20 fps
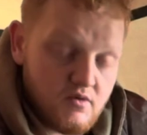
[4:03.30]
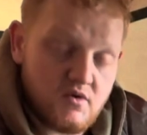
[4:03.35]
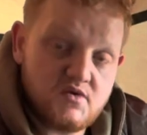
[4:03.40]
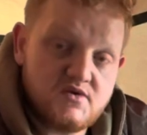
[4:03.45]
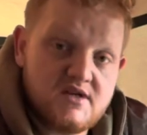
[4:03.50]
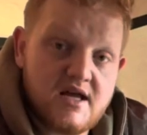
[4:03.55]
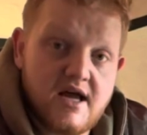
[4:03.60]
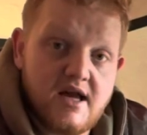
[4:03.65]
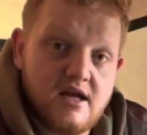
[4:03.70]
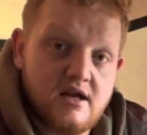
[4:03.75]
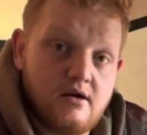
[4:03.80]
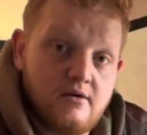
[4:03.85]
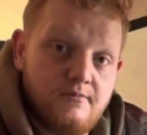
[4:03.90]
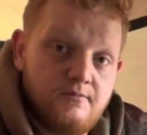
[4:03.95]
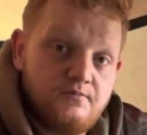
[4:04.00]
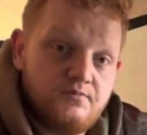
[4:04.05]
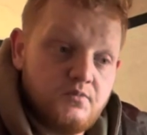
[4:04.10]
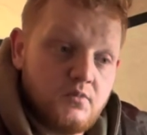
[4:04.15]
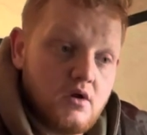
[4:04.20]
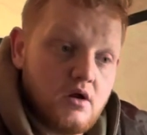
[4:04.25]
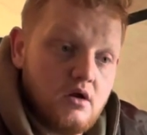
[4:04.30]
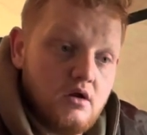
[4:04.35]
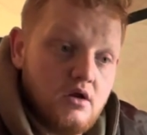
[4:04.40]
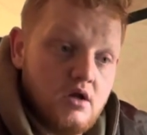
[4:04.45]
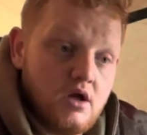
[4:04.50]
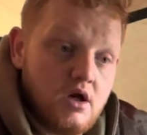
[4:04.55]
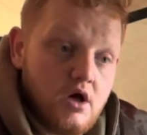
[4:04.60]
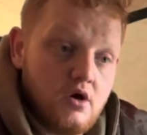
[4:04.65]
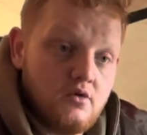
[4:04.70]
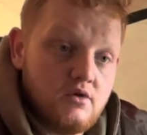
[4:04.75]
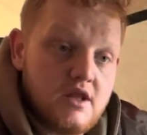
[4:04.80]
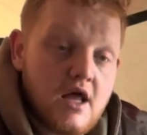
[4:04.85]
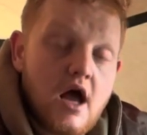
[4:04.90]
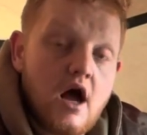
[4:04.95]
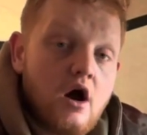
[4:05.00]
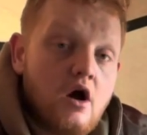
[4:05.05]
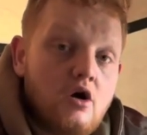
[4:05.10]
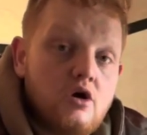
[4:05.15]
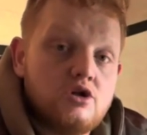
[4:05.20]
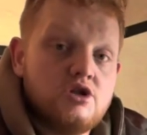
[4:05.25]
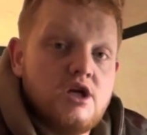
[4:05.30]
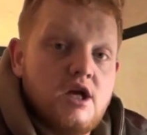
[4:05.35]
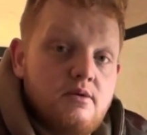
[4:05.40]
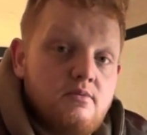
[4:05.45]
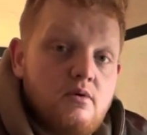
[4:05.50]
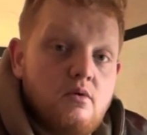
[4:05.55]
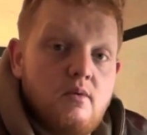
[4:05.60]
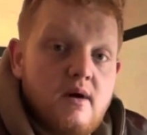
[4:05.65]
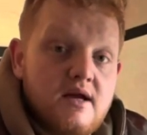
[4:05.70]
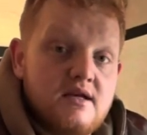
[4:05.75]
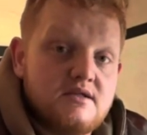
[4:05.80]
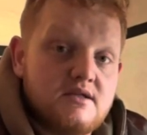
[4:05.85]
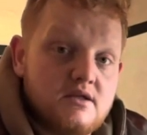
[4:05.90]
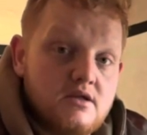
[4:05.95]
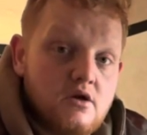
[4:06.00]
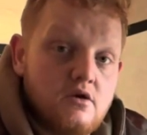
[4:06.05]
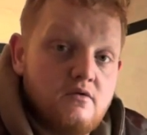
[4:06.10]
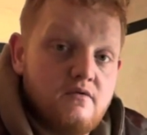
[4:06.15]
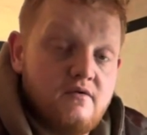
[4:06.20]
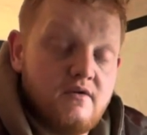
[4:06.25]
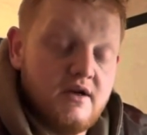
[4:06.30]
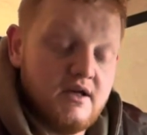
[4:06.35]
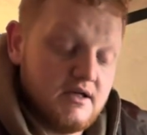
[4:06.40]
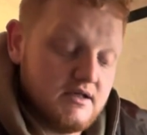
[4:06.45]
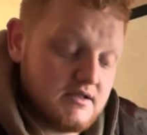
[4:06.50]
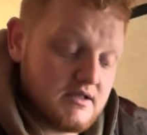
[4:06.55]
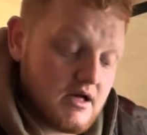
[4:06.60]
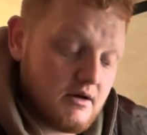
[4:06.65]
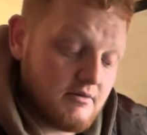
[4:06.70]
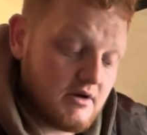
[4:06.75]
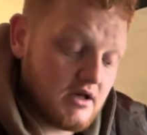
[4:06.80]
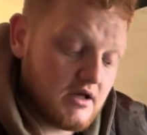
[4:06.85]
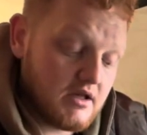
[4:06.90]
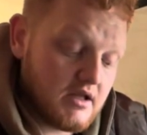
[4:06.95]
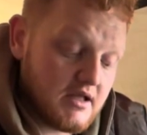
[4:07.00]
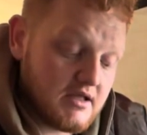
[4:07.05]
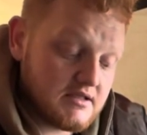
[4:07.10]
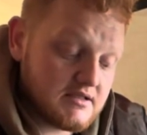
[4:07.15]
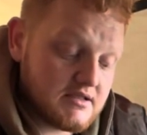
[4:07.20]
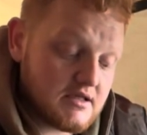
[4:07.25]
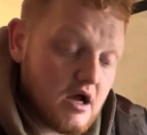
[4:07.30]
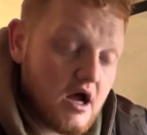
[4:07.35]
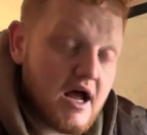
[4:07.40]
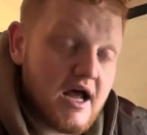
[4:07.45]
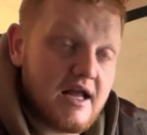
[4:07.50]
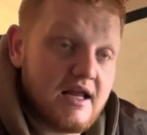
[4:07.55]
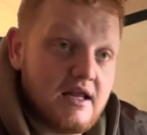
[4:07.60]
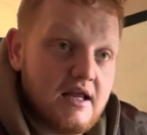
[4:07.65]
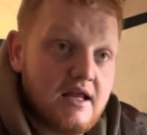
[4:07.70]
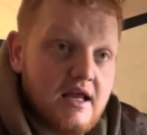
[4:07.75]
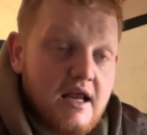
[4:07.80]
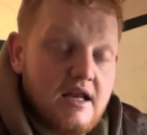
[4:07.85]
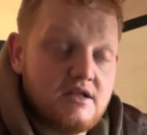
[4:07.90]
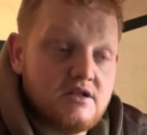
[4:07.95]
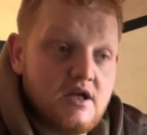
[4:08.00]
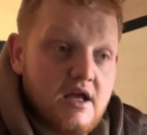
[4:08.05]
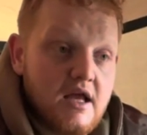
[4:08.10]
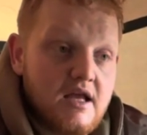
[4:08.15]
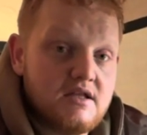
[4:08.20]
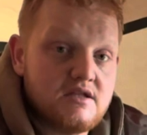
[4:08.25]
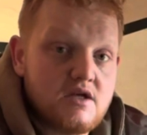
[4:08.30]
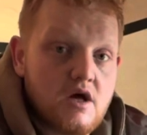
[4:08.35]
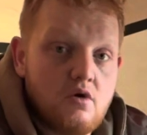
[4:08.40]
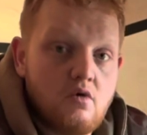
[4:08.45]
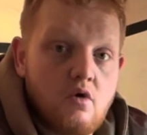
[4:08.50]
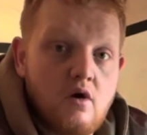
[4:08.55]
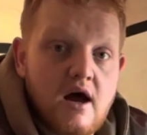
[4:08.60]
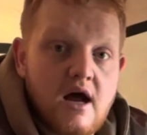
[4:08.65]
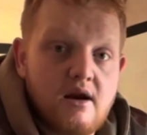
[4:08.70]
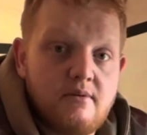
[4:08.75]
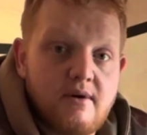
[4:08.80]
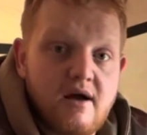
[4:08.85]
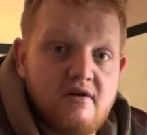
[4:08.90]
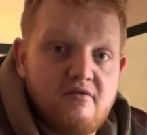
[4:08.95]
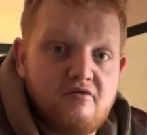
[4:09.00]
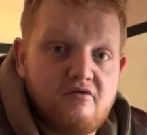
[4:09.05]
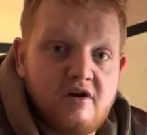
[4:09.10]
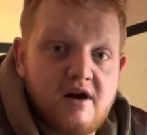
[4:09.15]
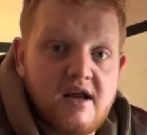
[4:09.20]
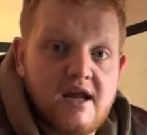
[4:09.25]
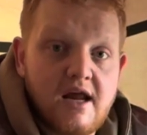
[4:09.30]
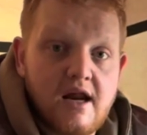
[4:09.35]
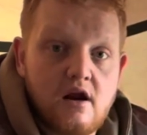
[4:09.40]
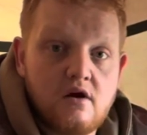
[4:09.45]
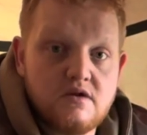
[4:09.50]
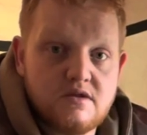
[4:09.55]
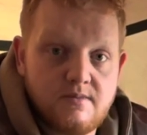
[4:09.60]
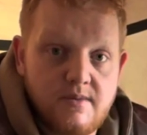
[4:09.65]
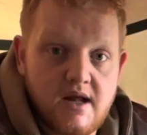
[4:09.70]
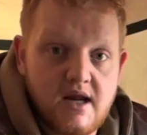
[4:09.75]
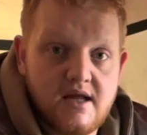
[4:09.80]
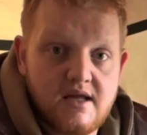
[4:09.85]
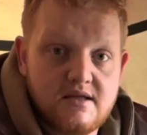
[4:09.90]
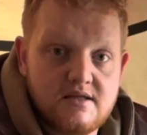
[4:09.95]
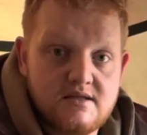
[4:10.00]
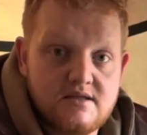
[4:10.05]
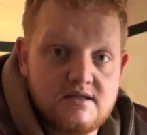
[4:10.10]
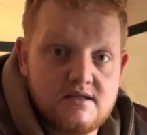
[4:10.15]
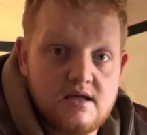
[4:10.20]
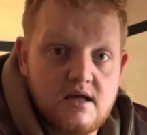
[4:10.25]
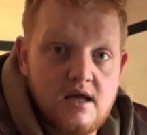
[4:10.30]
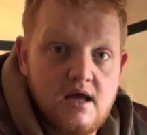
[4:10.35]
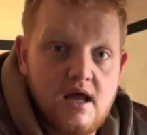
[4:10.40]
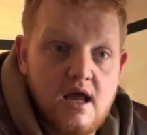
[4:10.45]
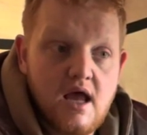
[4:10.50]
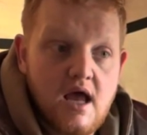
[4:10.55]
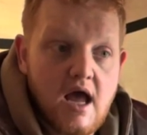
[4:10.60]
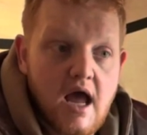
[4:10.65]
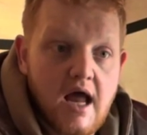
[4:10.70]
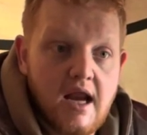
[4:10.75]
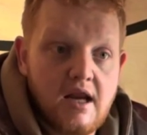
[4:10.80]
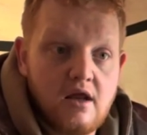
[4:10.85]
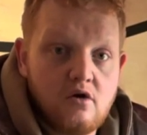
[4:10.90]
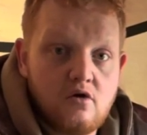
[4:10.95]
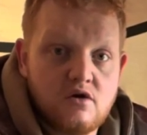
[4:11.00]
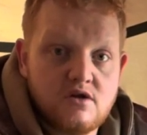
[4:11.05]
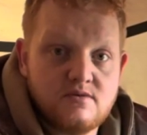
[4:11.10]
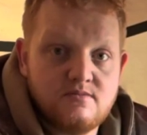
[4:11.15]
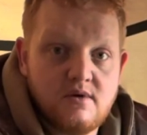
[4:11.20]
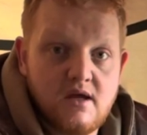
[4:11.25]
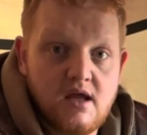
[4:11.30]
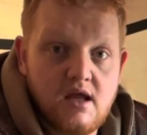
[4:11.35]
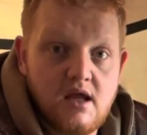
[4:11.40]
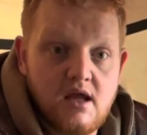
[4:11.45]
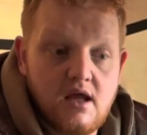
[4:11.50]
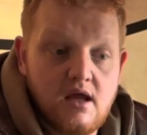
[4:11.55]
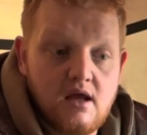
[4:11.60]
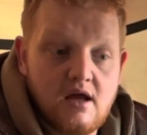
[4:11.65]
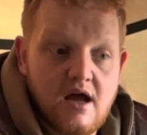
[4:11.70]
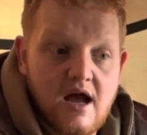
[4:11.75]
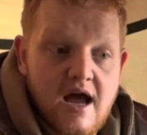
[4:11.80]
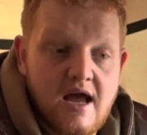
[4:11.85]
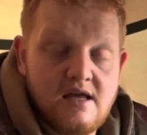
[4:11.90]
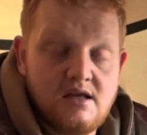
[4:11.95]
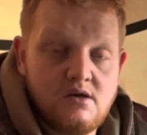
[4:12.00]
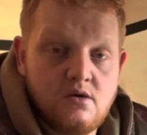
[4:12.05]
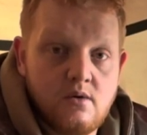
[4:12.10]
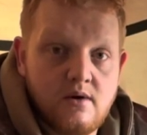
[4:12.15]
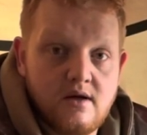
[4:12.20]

we were saying. There are cheaper ways to do things. I mean, in total I had about 3 kilos of pellets, and it cost me £8